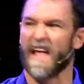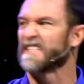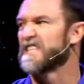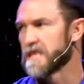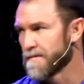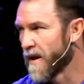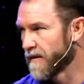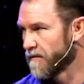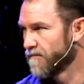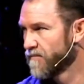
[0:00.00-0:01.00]
It's the
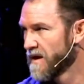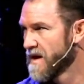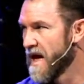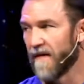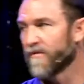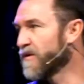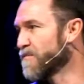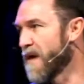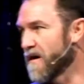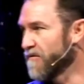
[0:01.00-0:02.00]
model. Every
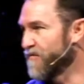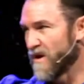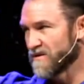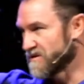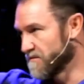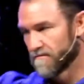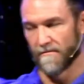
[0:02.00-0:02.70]
other model falls